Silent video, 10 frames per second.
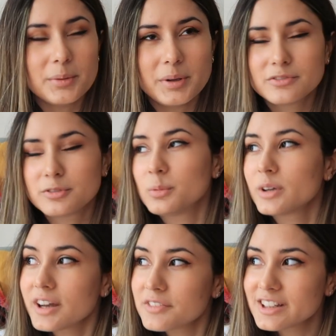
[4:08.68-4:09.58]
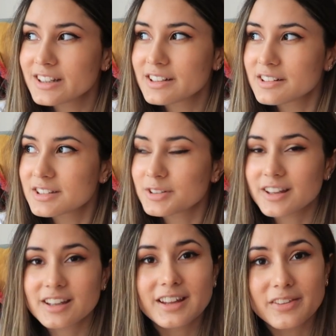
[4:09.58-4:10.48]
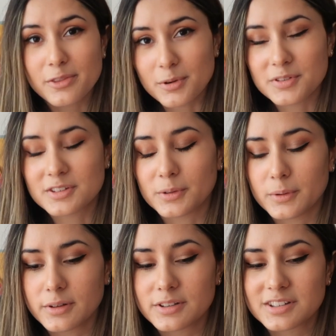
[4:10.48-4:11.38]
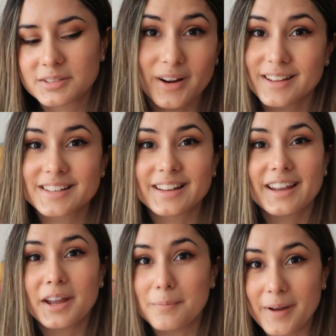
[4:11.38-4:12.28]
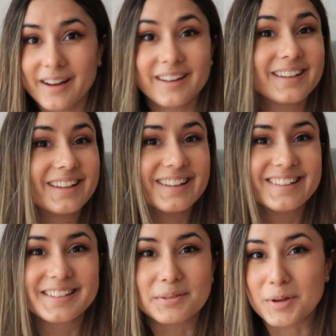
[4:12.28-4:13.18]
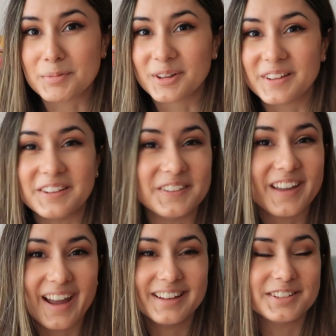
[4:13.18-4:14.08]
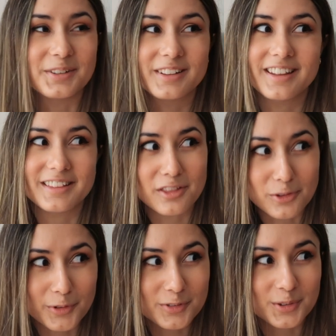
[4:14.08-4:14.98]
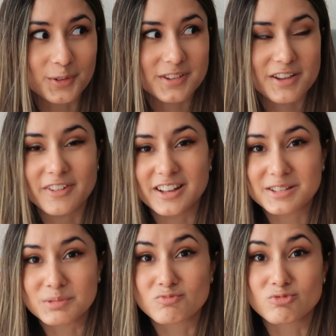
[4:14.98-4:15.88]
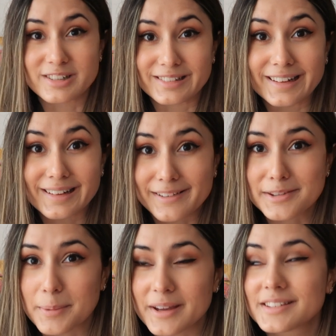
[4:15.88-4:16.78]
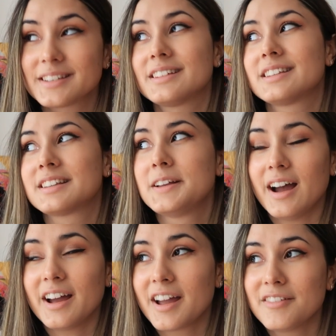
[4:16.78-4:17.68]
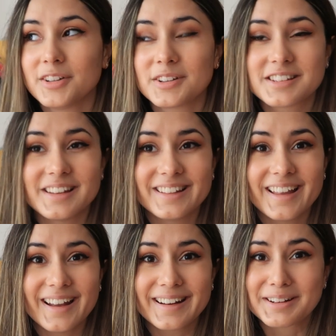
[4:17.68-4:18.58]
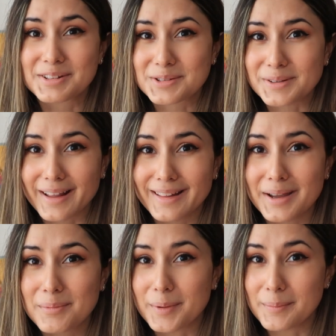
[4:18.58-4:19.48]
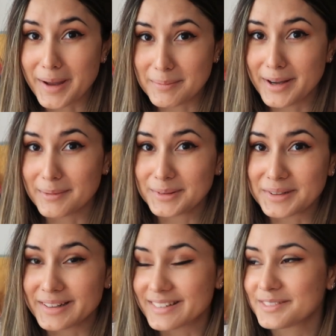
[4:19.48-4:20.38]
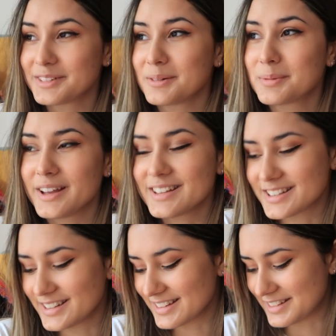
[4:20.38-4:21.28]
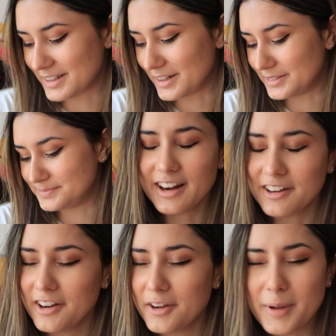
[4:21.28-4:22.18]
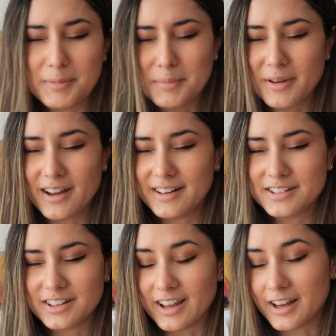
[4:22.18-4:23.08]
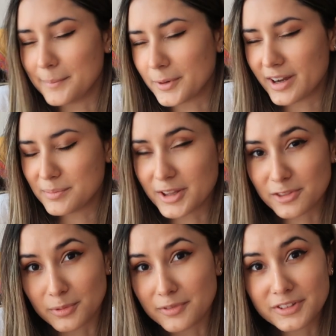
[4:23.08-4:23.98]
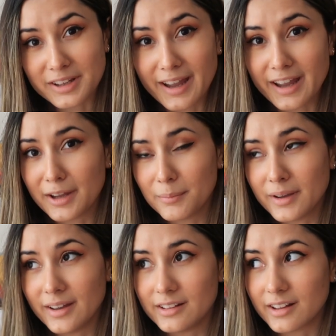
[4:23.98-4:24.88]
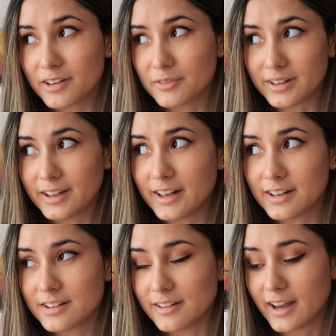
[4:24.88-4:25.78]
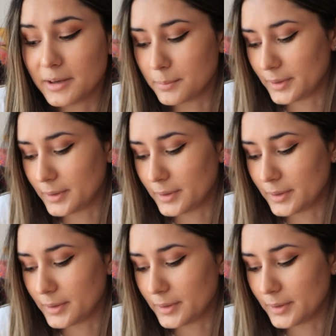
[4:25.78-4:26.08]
I mean, from what I've seen in Australia in thrift stores, when I see like Americans and people in the UK doing like their thrift hauls, they find some really nice pieces. I have not seen that in Australia, but maybe I'm looking in the wrong places. So I don't know, maybe I need to like upgrade my thrift game and like really get into that.